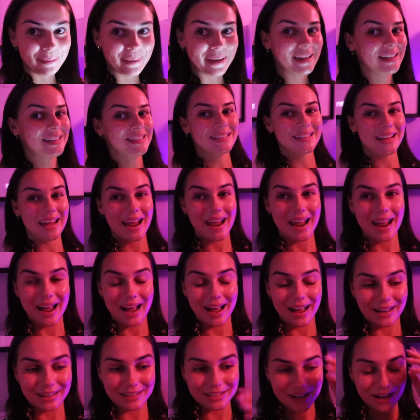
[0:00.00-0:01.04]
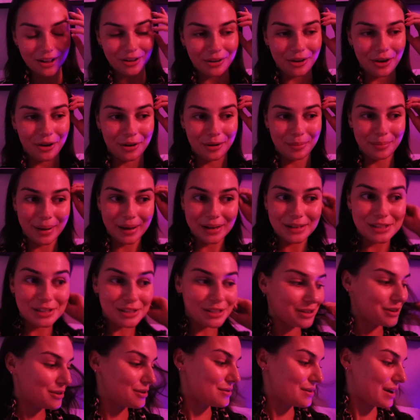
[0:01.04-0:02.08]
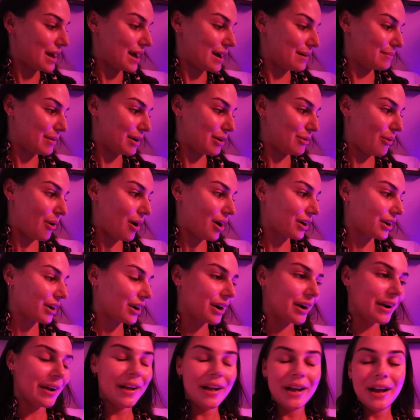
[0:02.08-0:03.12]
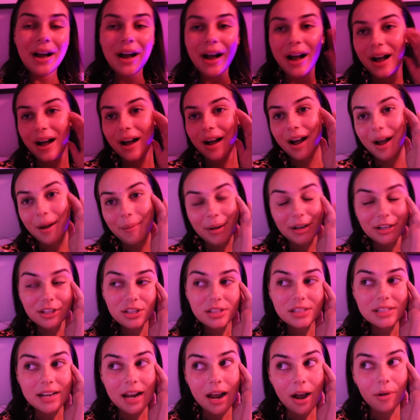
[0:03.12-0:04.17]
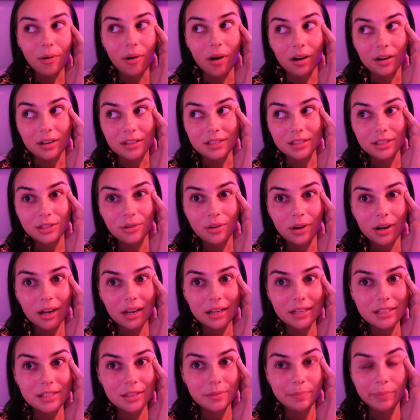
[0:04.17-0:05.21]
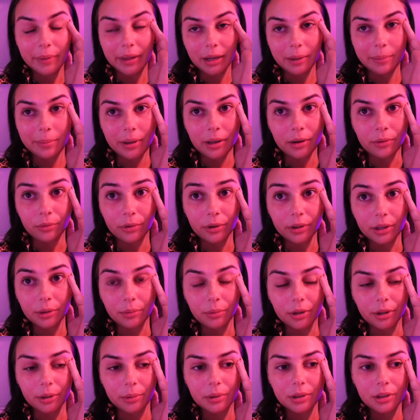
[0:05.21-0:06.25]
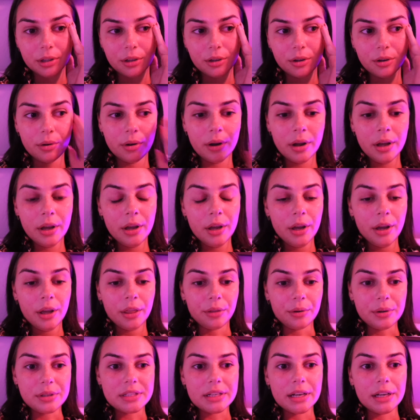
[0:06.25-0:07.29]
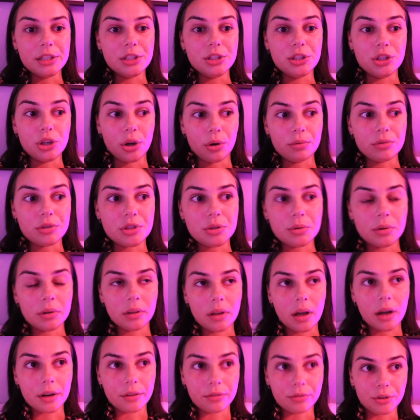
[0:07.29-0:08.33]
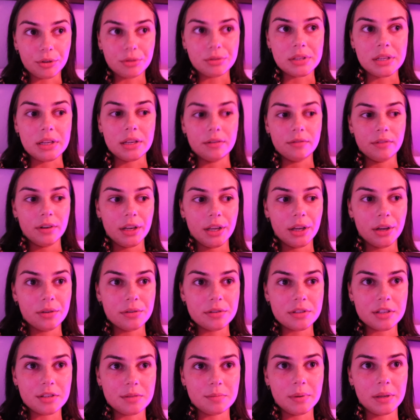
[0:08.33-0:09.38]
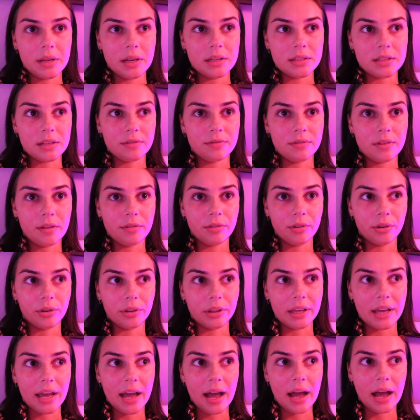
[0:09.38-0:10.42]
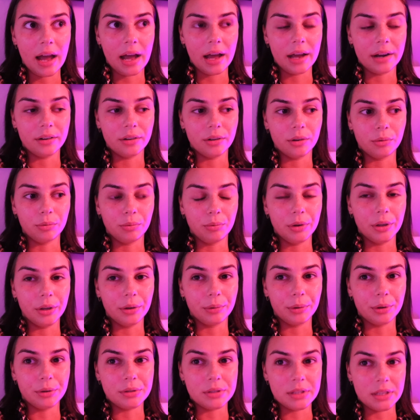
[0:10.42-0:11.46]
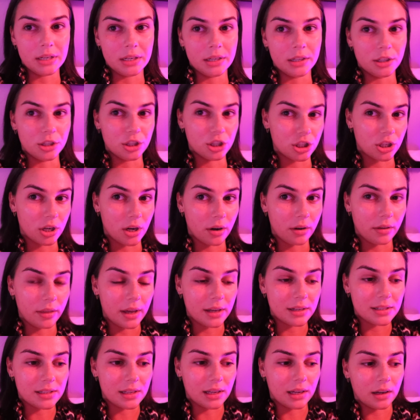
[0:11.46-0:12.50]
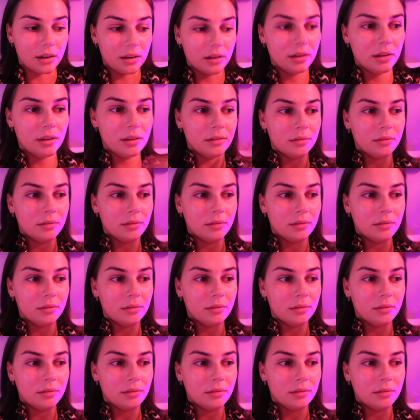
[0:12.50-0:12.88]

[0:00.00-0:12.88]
bit and I'll go to bed soon. I have my water. Um, I just now, honestly wise, like being really real with you, the reason I don't do a lot of routine videos is because I've never really had a real routine to share that's like